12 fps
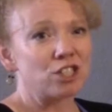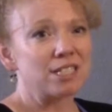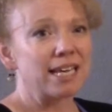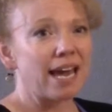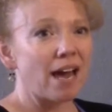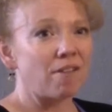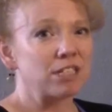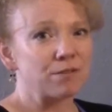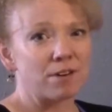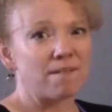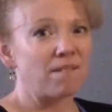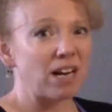just to have
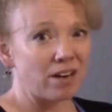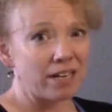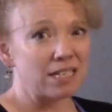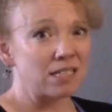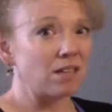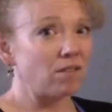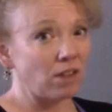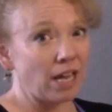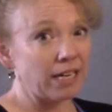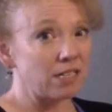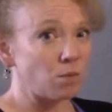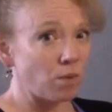different variants of
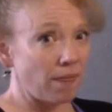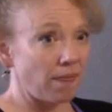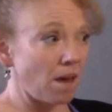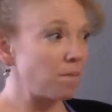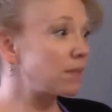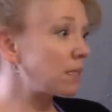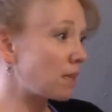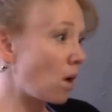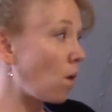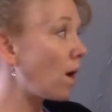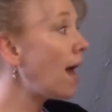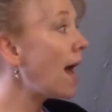light with them.
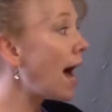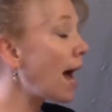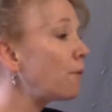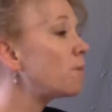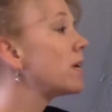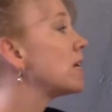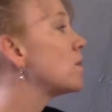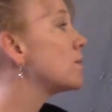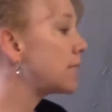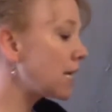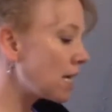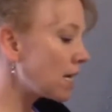So I will be
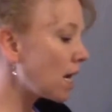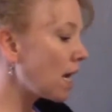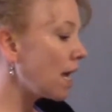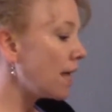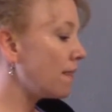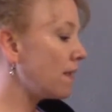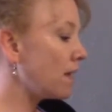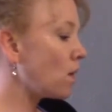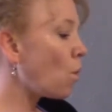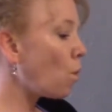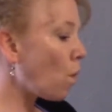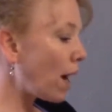using
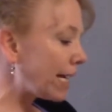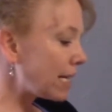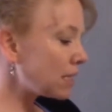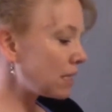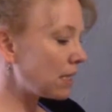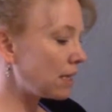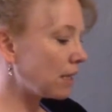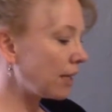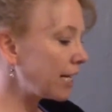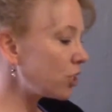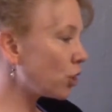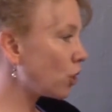the white, the
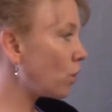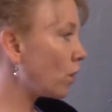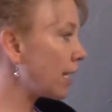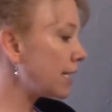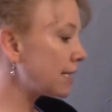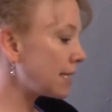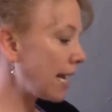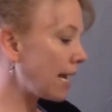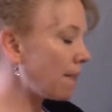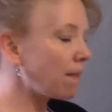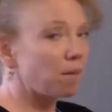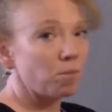light turquoise,
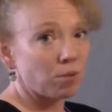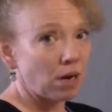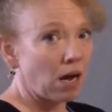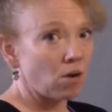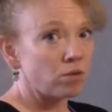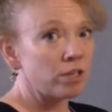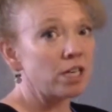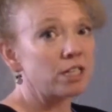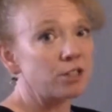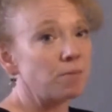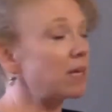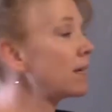and the brown
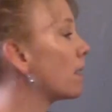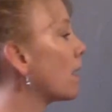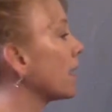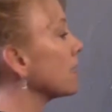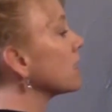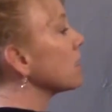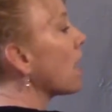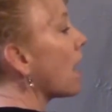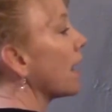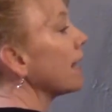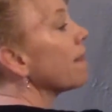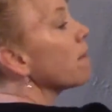to be
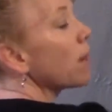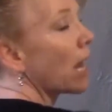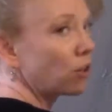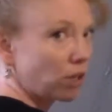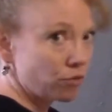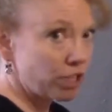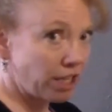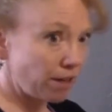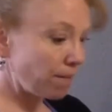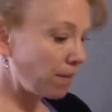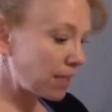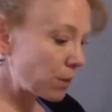in the background here.
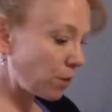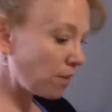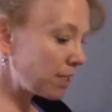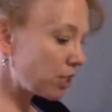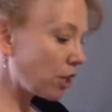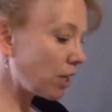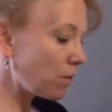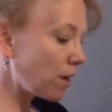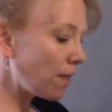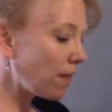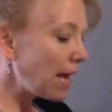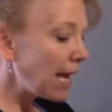That's what I'll be starting
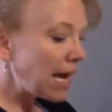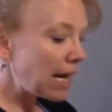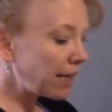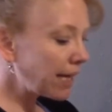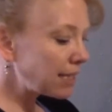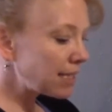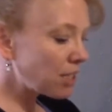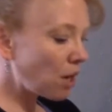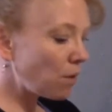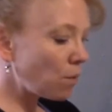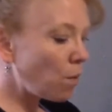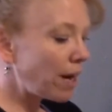with. And I like to
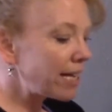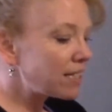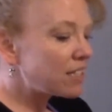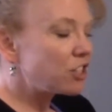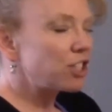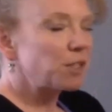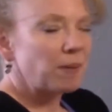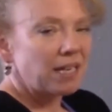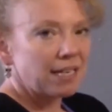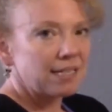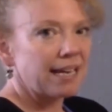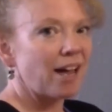start with white just
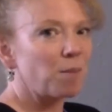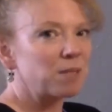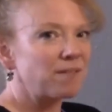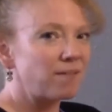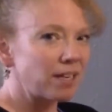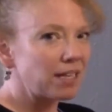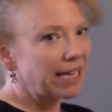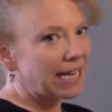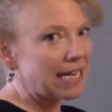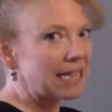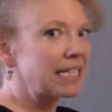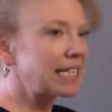because it helps fill
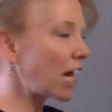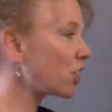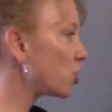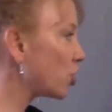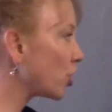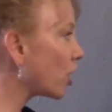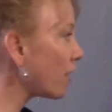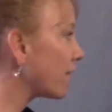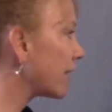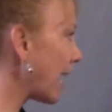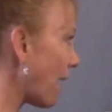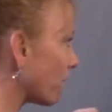in the texture of
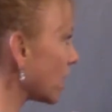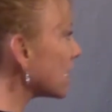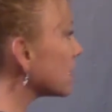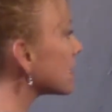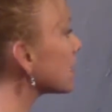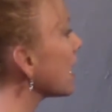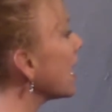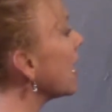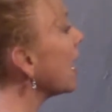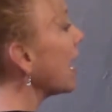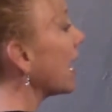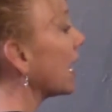the canvas.
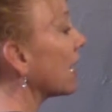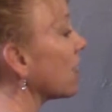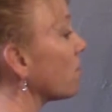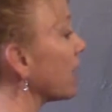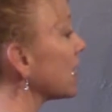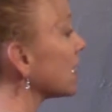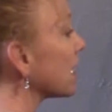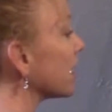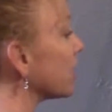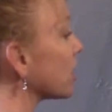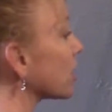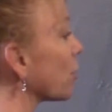And I'm basically just